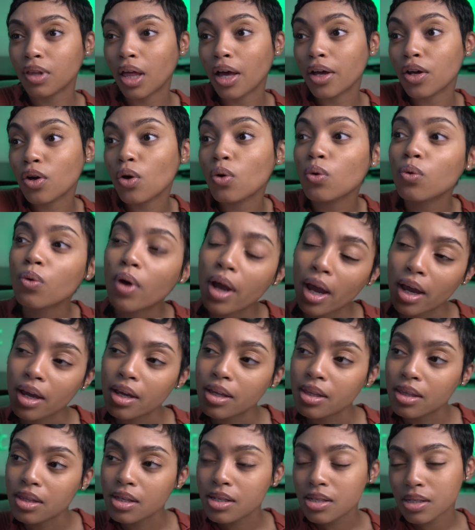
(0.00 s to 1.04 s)
like,
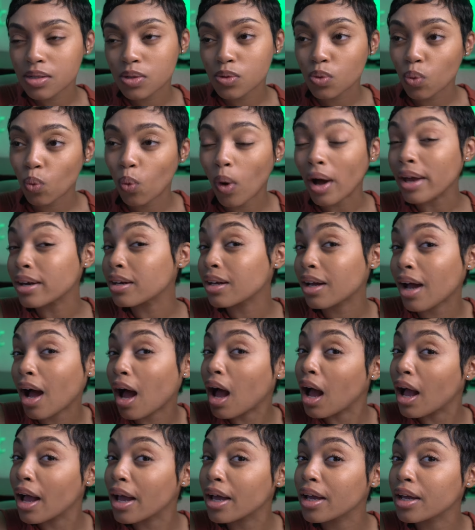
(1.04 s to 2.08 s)
okay, this one
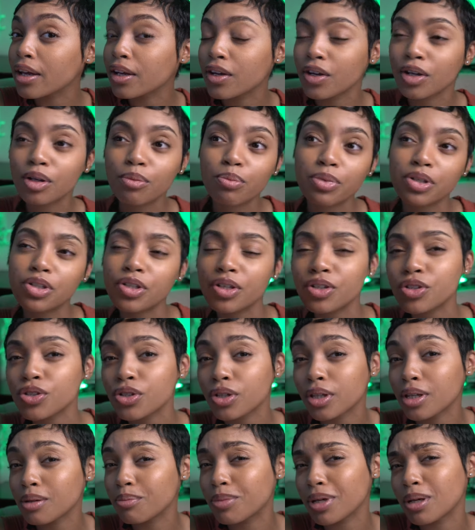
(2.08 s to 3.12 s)
guy could
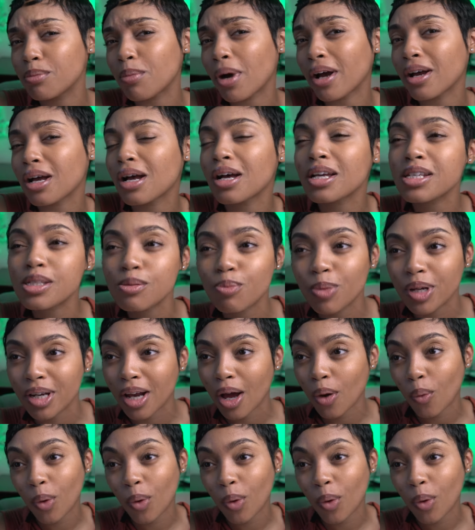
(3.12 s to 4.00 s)
potentially be my husband.